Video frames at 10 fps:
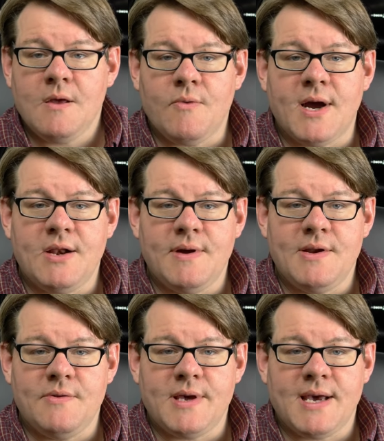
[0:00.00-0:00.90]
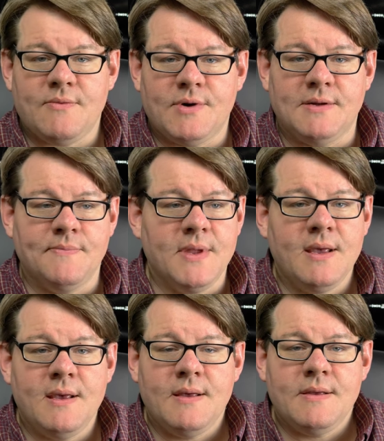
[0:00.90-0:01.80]
Why do I do that? Well,
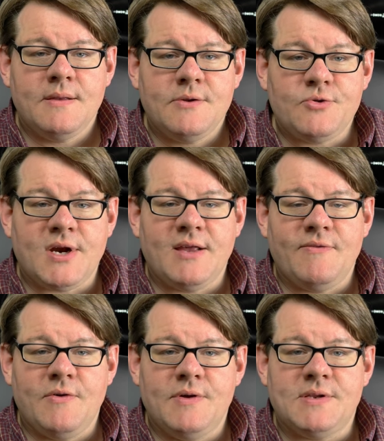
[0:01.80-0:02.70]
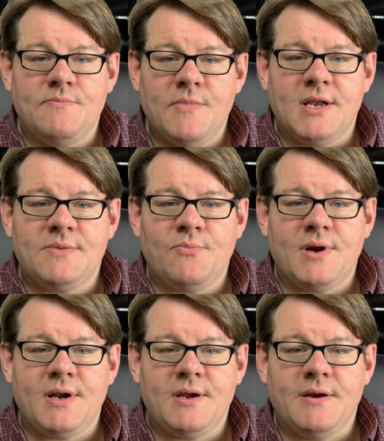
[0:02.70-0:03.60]
TradingView is much
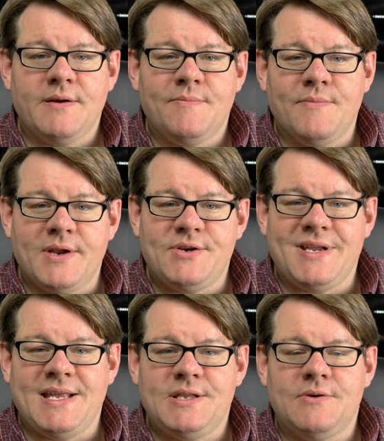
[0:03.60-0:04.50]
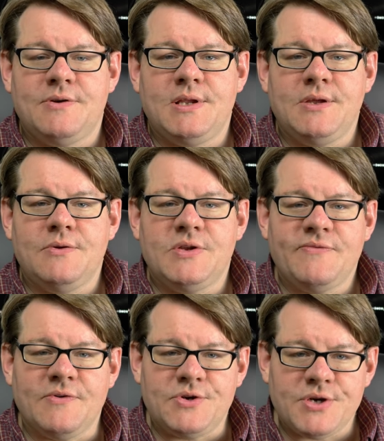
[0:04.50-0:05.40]
prettier, much easier to use
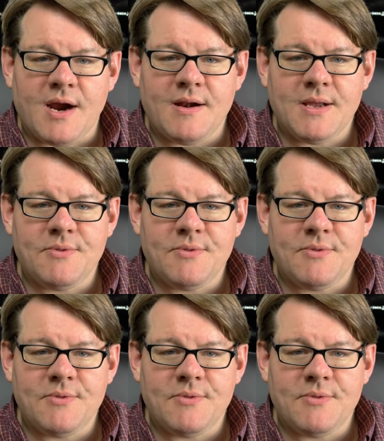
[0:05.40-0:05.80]
for charting